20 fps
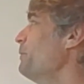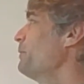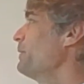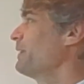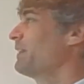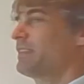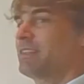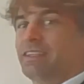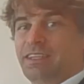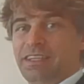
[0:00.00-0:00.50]

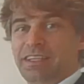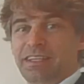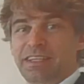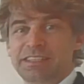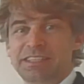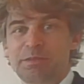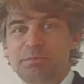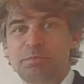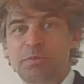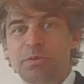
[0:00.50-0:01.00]
with a
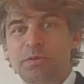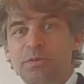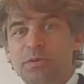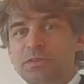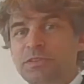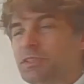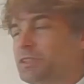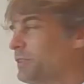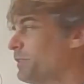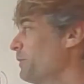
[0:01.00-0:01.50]
simple
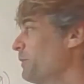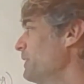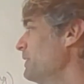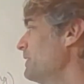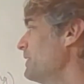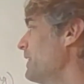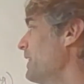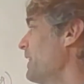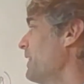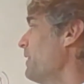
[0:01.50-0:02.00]

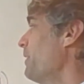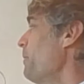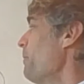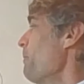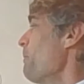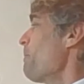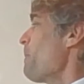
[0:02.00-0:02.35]
consequence here.